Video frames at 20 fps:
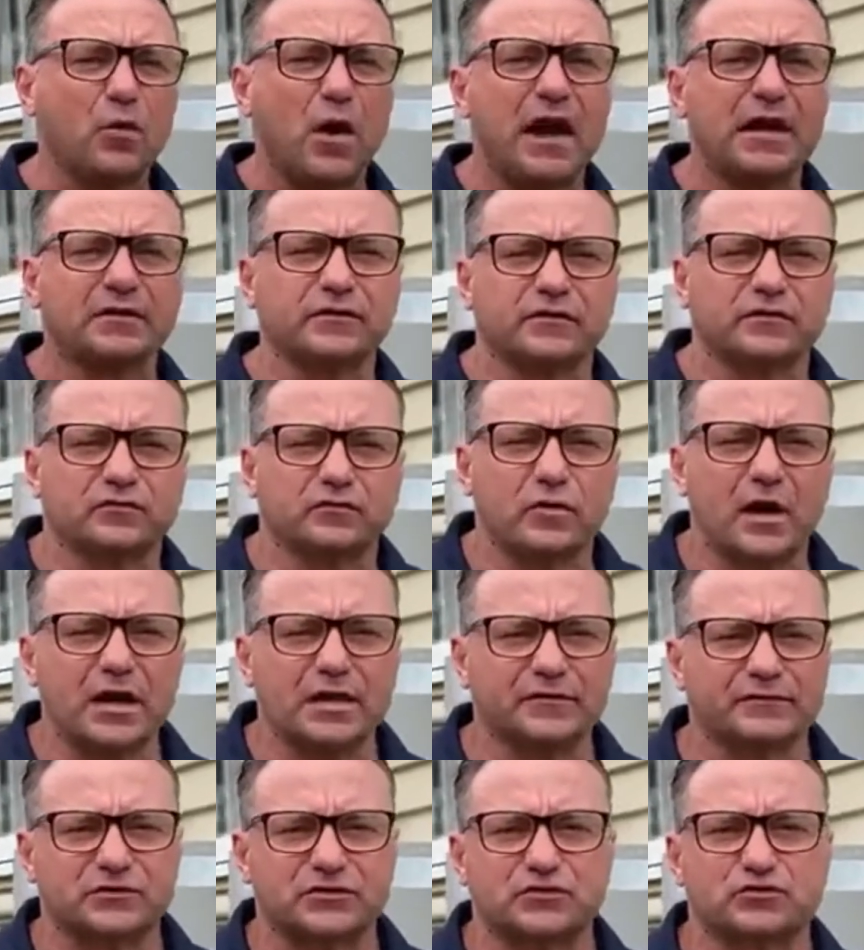wait in
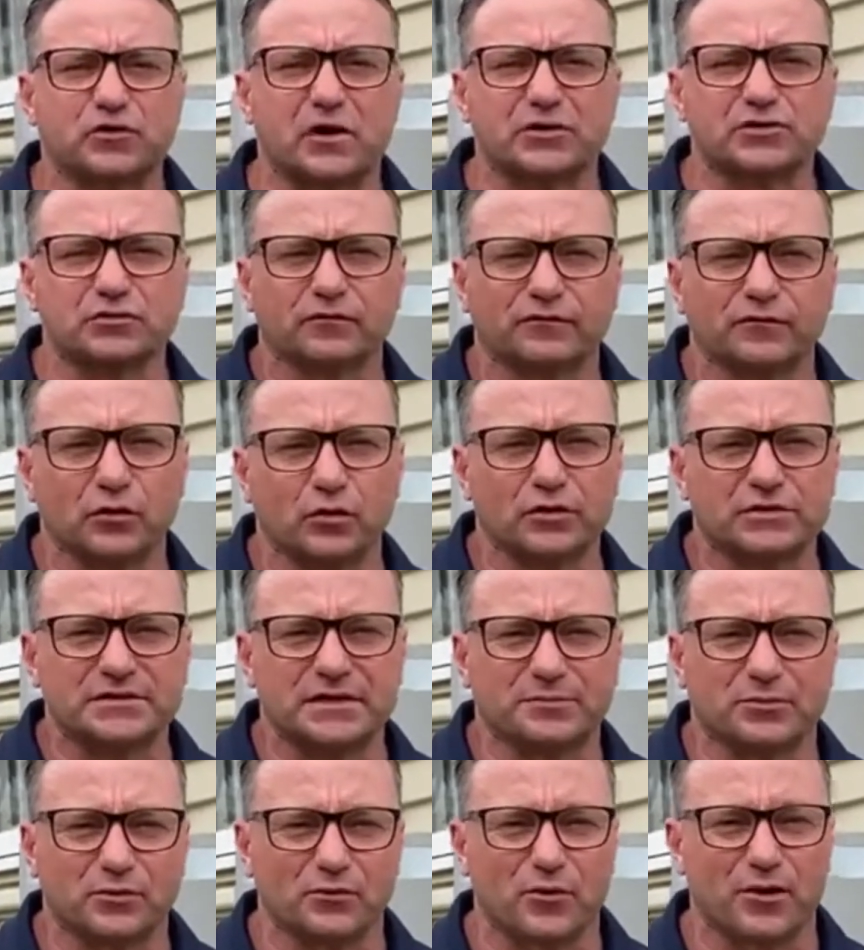Australia for structural floor
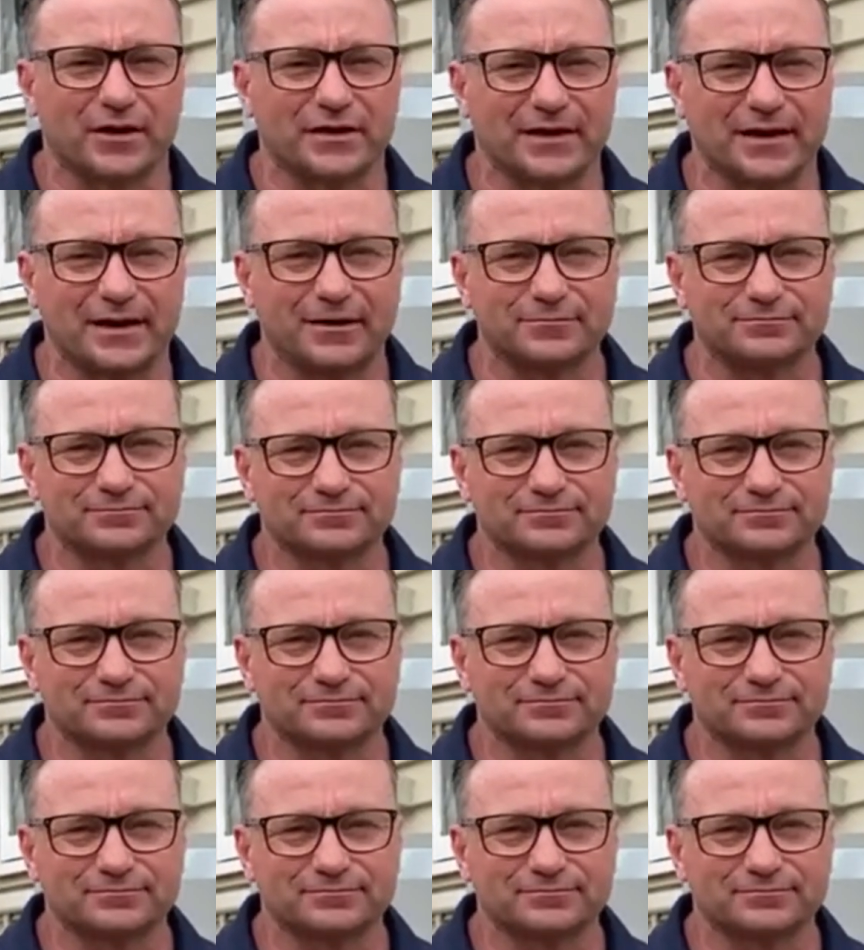timber right now.